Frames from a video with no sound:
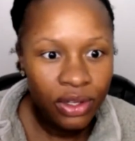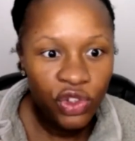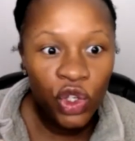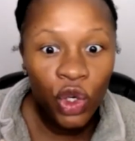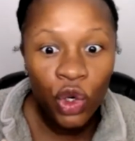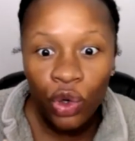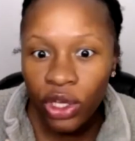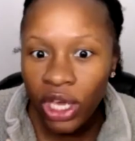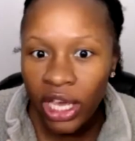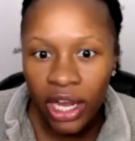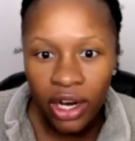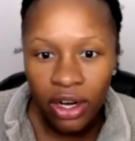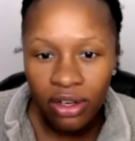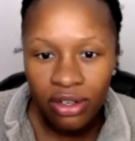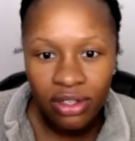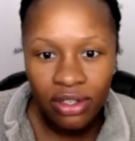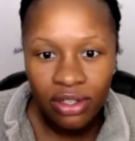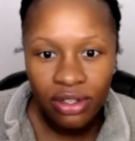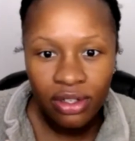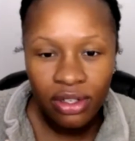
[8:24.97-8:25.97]
2
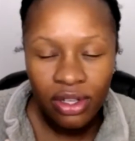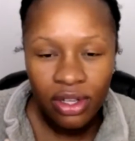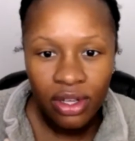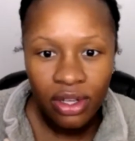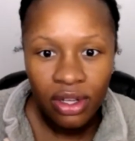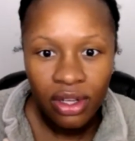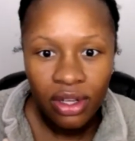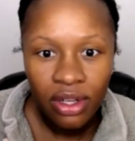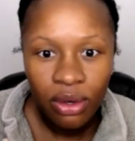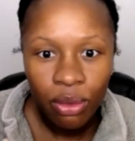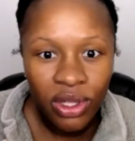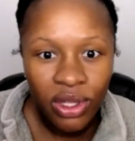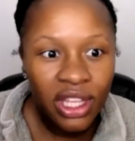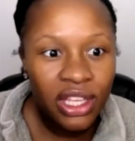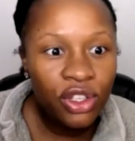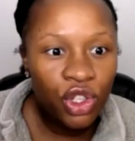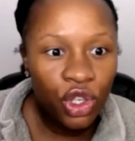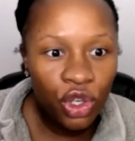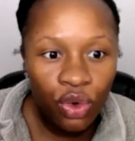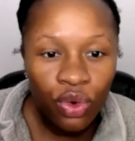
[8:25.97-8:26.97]
years.
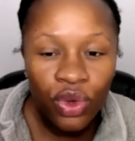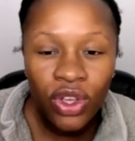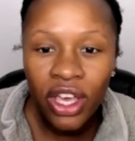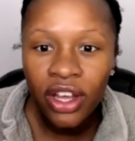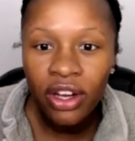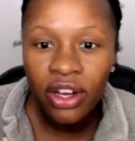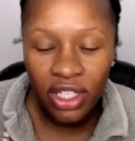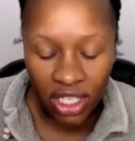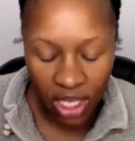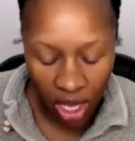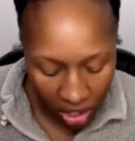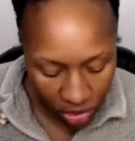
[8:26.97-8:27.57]
Within 2 years,